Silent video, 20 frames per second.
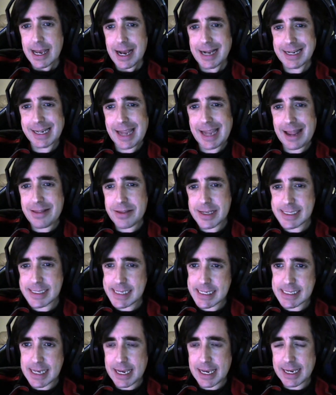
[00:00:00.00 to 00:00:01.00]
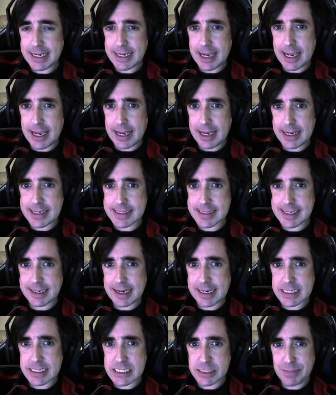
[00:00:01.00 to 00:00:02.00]
And again, this is a
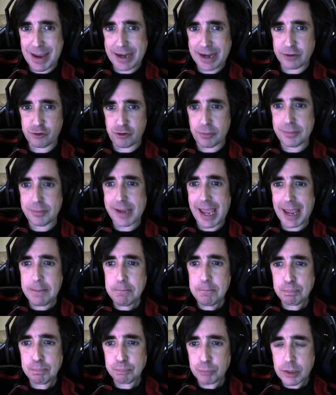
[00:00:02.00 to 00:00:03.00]
ZX Spectrum game.